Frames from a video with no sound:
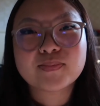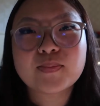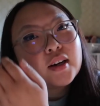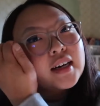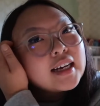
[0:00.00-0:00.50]

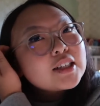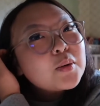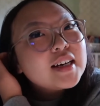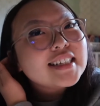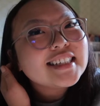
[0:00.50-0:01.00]
So our next
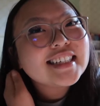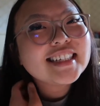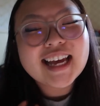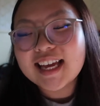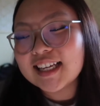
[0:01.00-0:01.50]
question
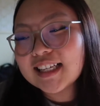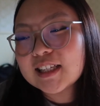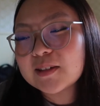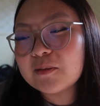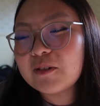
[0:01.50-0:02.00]

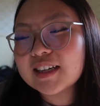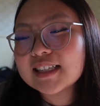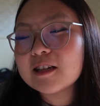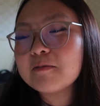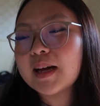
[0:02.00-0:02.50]
is, what is
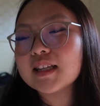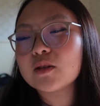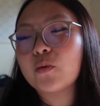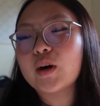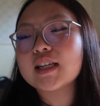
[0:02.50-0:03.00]
the best
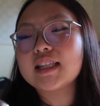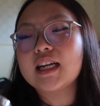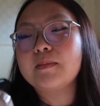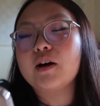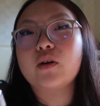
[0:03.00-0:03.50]
and worst thing
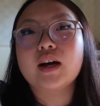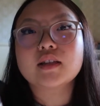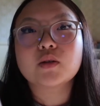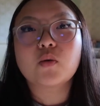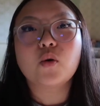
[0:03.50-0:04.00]
about grad
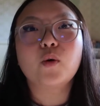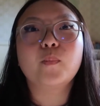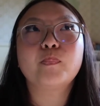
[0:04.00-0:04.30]
school?